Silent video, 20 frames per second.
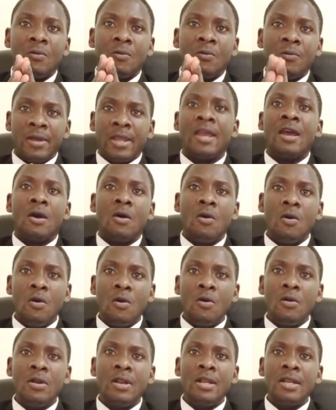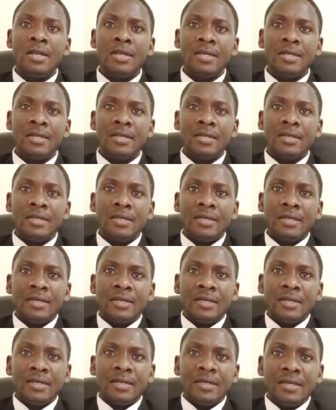We are all
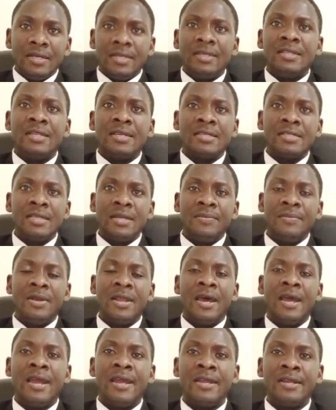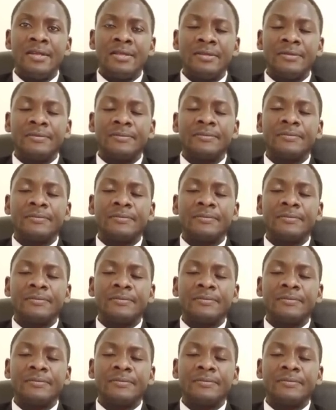in the same line.